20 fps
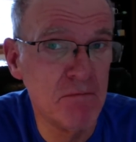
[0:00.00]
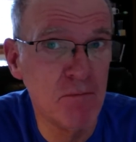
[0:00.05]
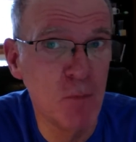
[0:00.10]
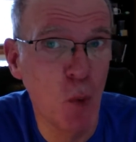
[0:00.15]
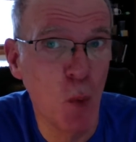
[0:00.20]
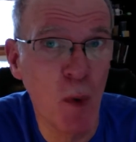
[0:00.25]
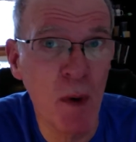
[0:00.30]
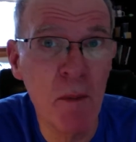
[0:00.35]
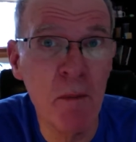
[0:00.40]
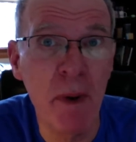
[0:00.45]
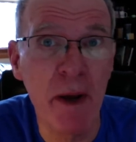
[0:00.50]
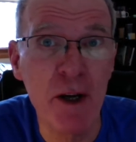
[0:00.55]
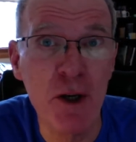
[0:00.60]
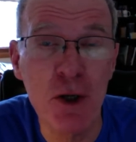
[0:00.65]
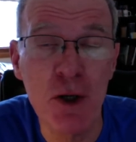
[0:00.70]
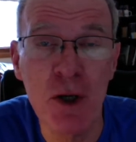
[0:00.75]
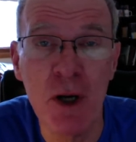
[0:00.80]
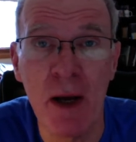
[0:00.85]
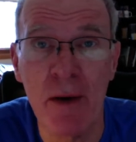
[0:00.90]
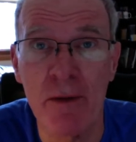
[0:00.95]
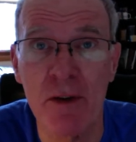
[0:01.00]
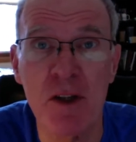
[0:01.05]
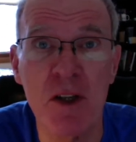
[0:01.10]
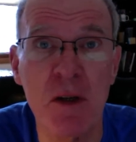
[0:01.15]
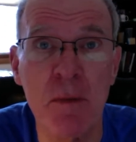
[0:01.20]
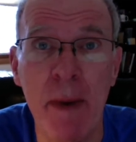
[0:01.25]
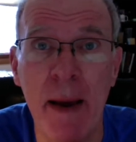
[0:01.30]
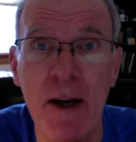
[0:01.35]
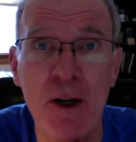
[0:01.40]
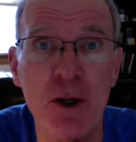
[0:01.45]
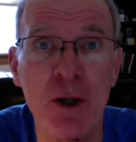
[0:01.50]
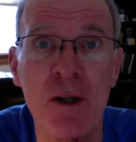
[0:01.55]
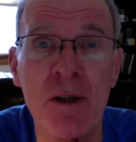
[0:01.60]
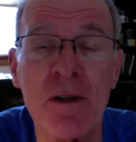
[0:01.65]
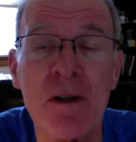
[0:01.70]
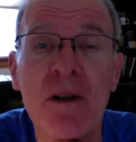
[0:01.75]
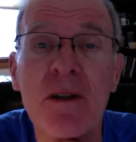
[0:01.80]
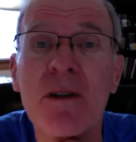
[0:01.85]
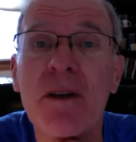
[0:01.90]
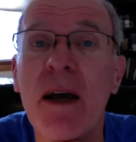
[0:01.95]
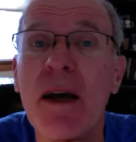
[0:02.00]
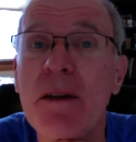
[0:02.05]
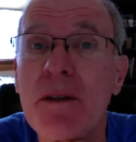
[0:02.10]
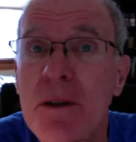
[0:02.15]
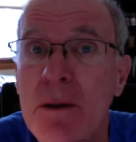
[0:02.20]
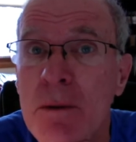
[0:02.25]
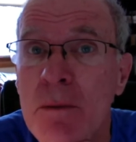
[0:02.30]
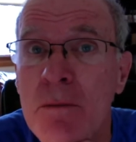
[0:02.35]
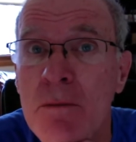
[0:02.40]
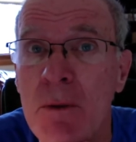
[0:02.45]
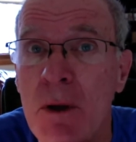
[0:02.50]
one patient have a smashing success